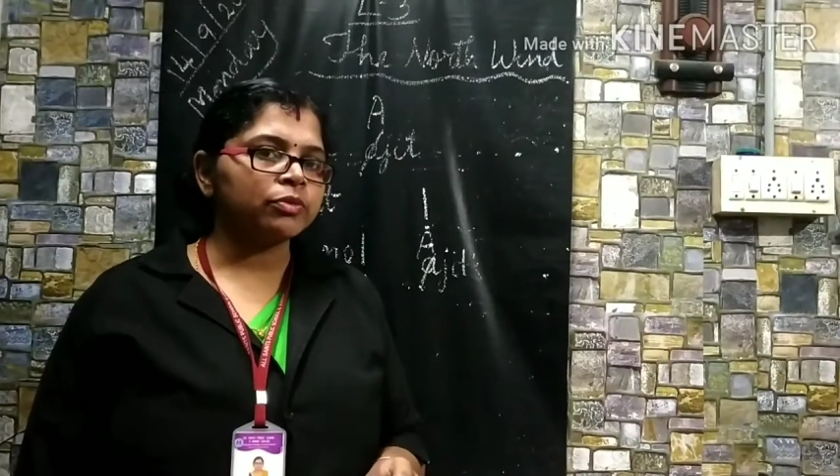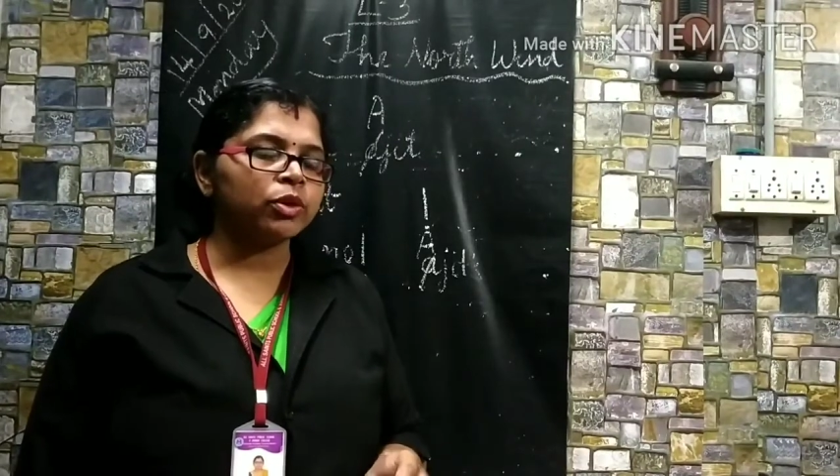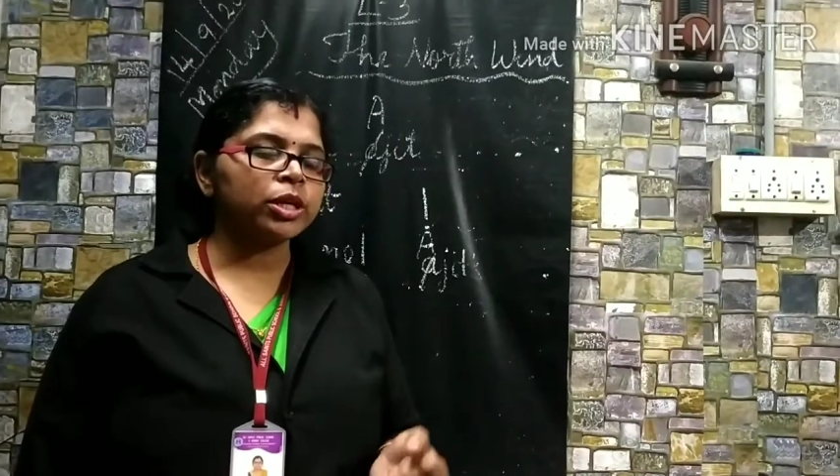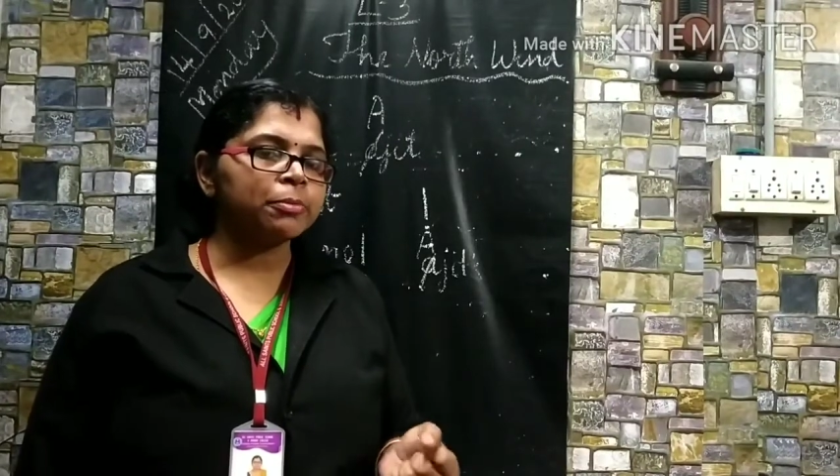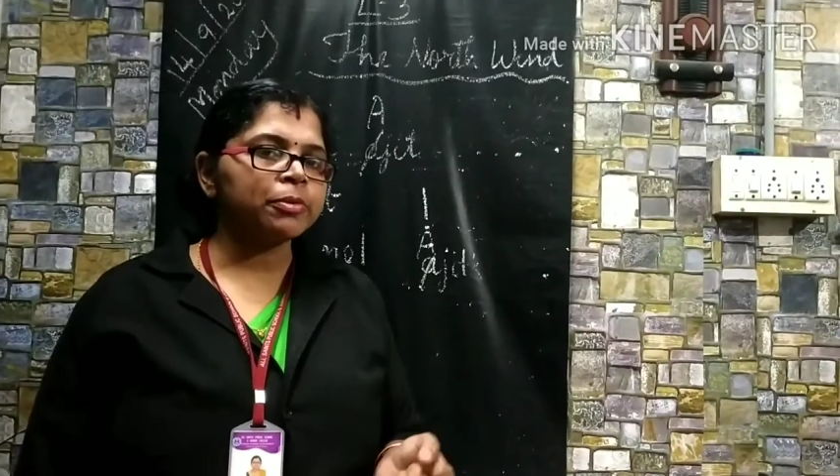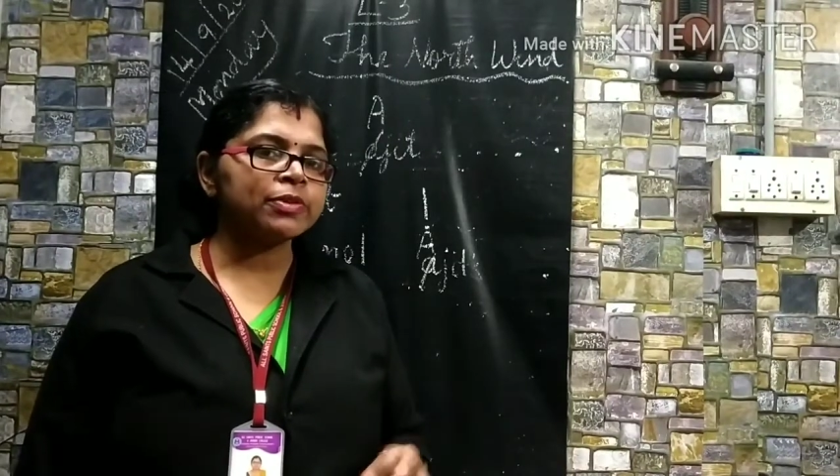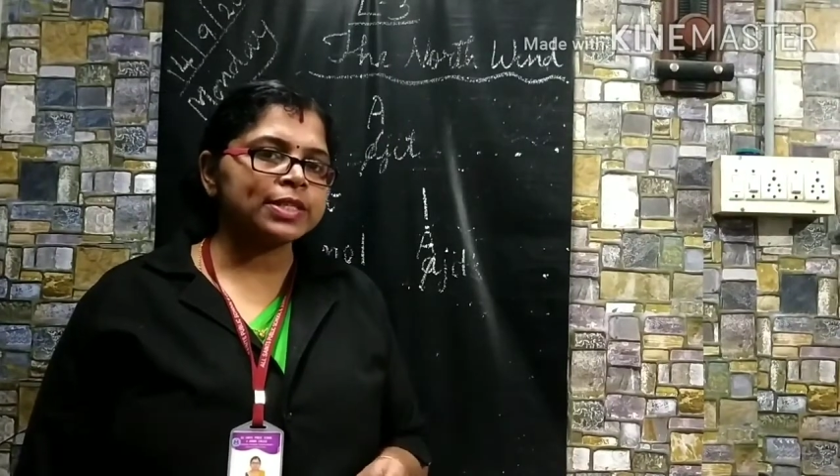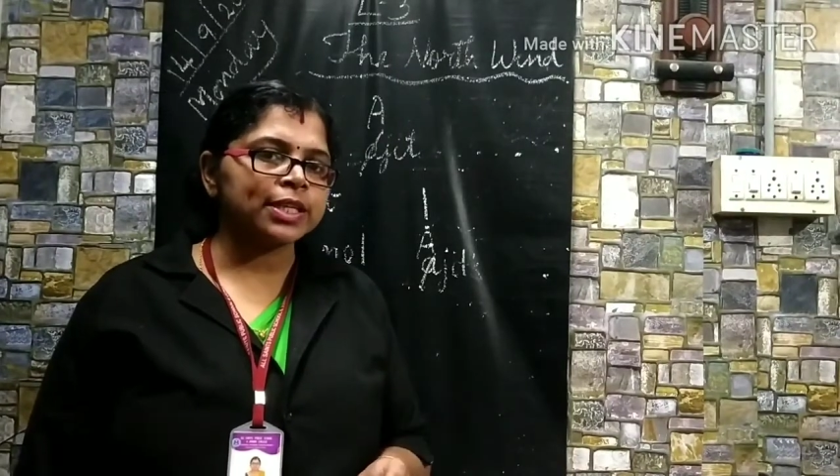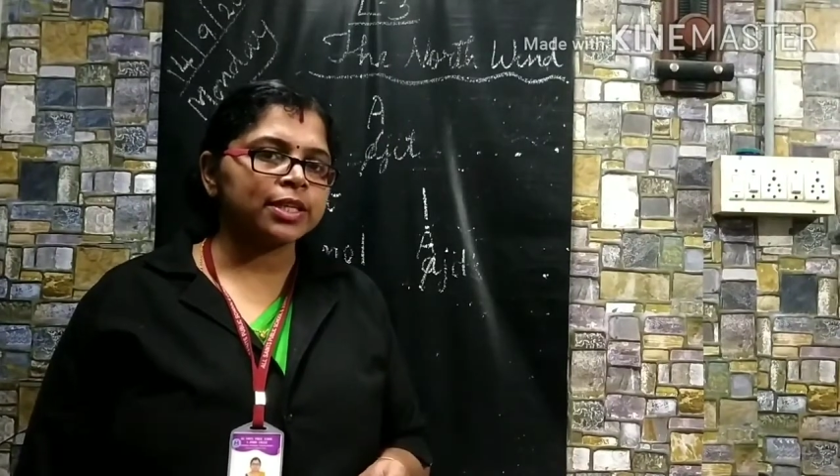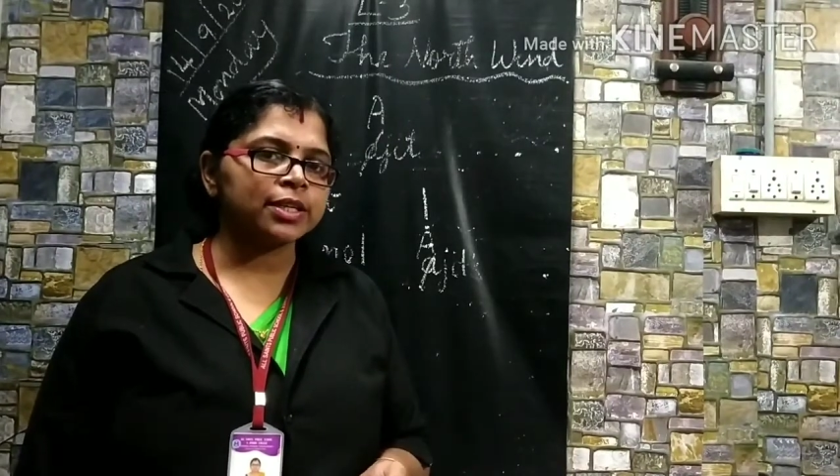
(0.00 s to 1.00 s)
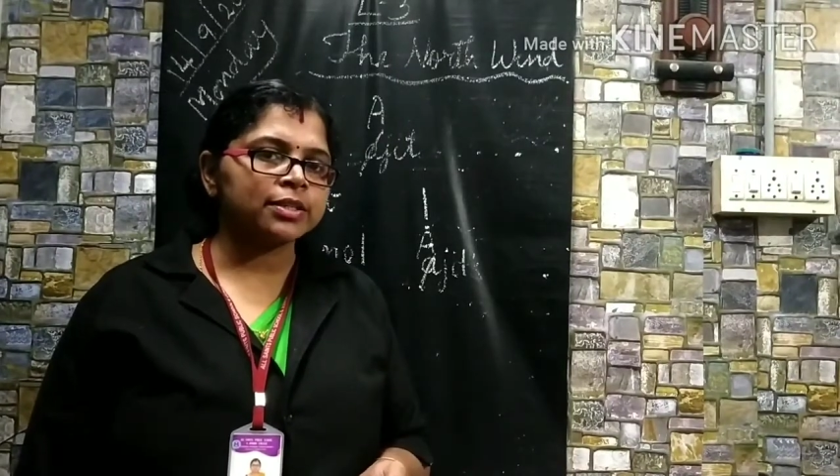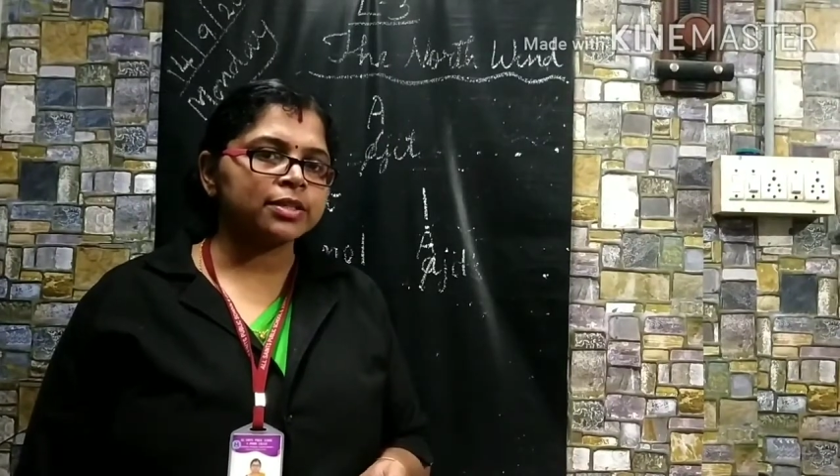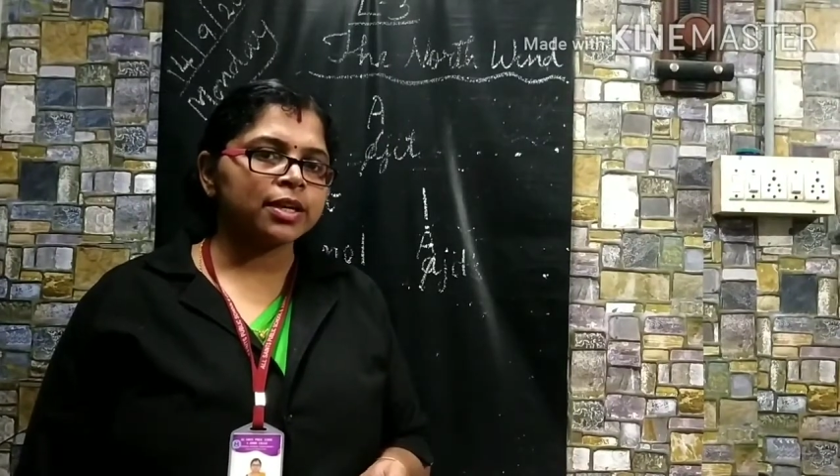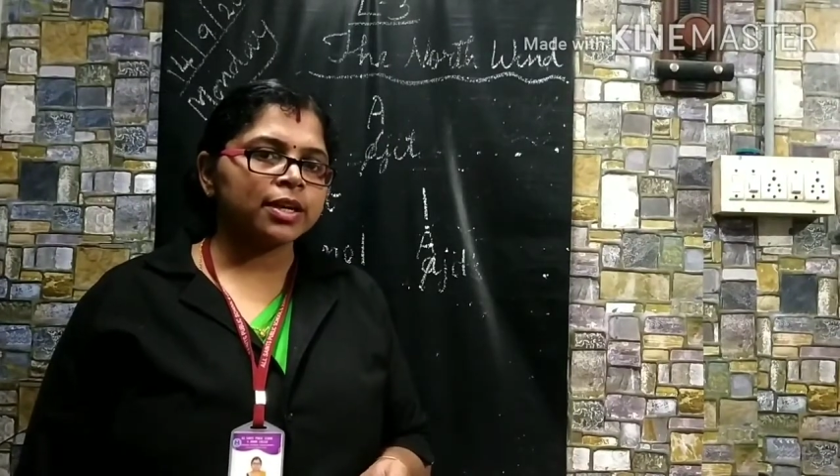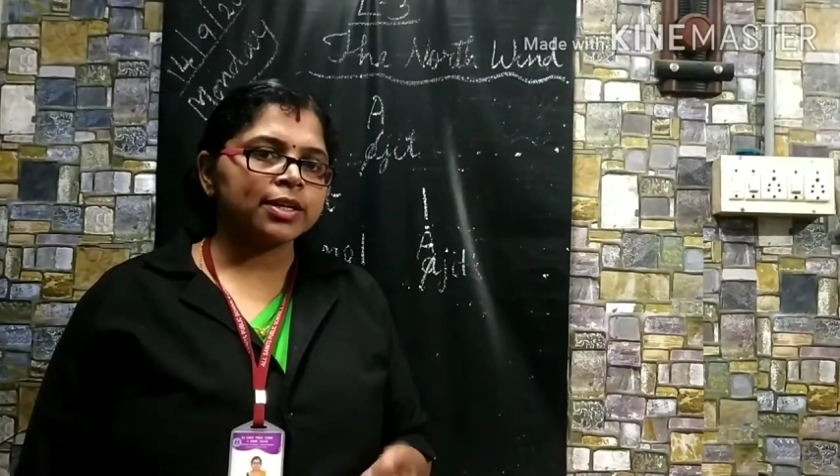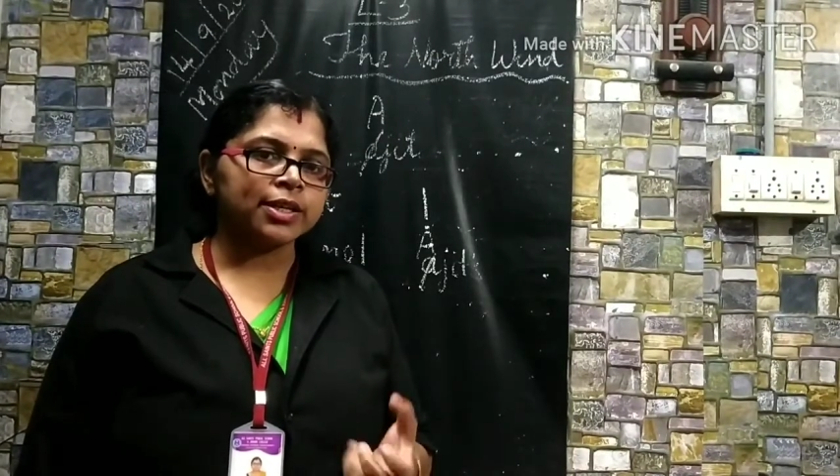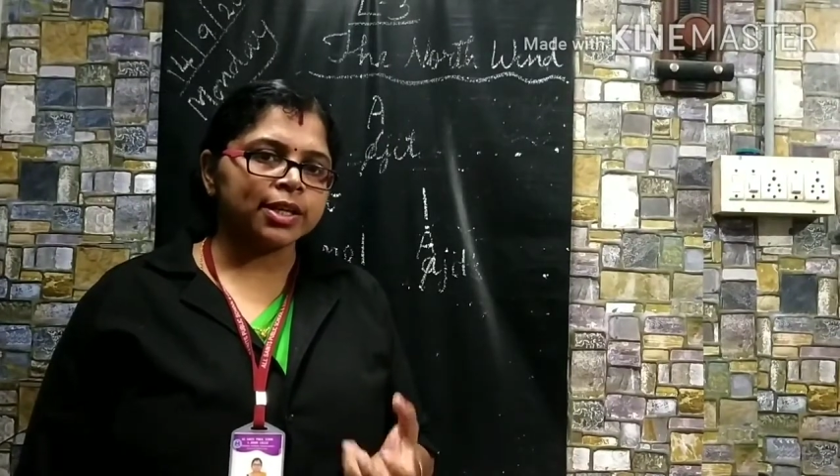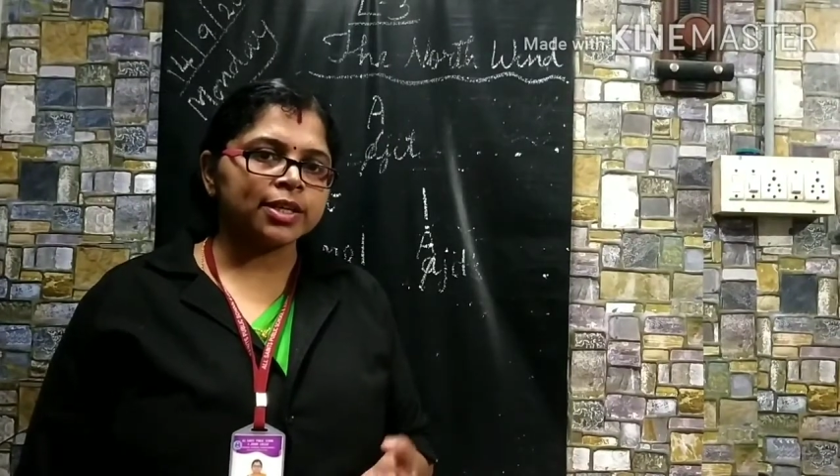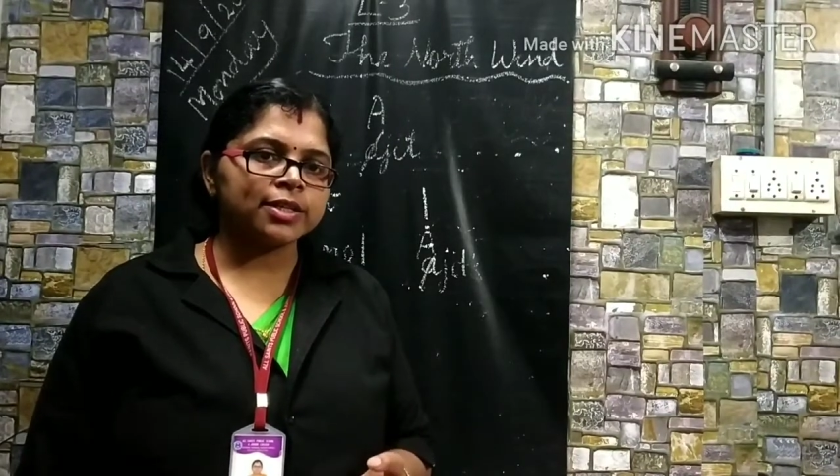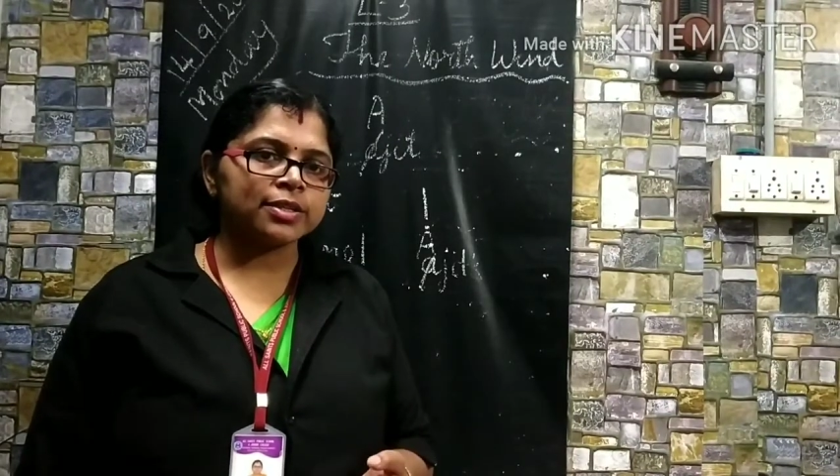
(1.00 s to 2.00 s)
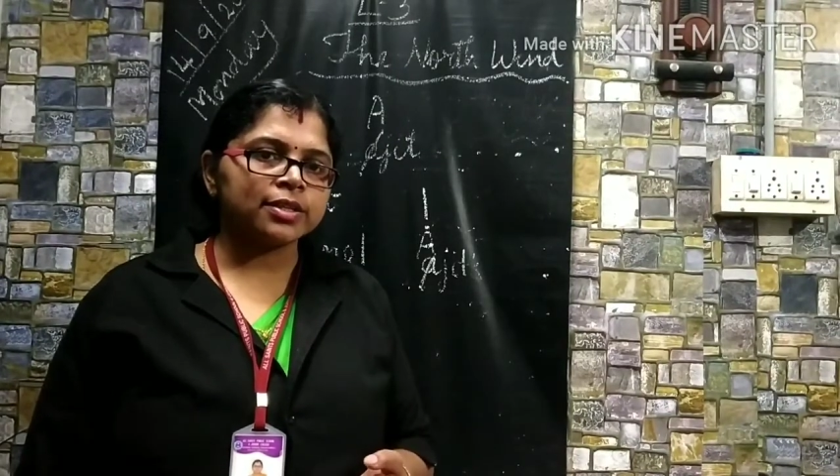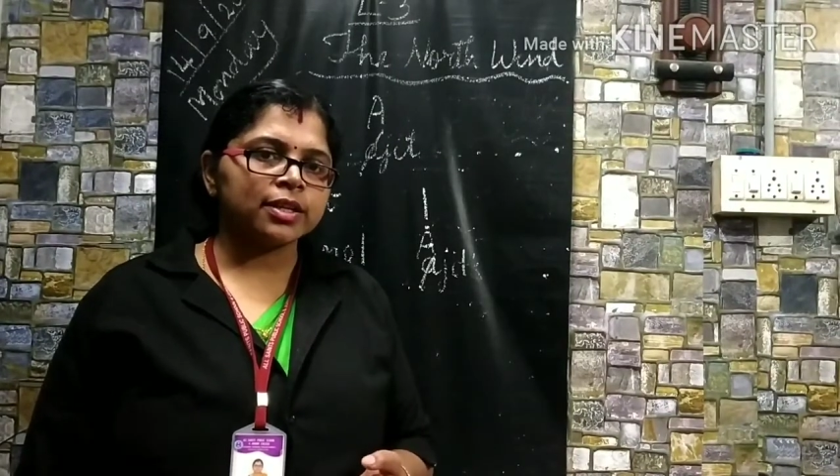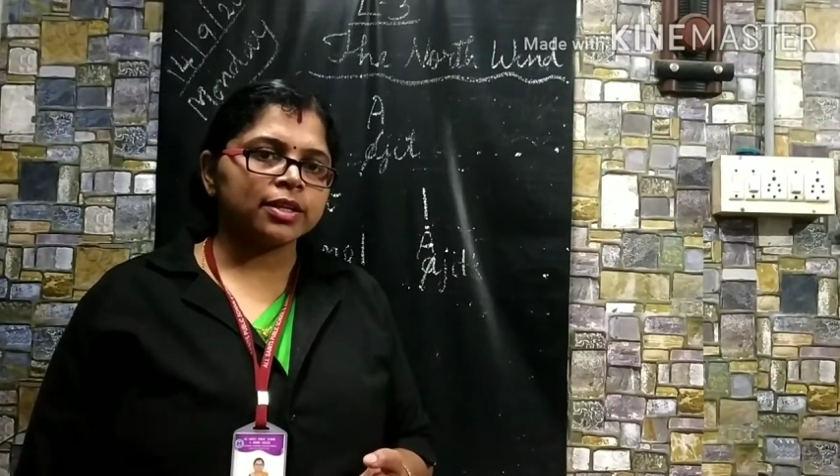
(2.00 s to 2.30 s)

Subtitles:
What type of sentence? Yes,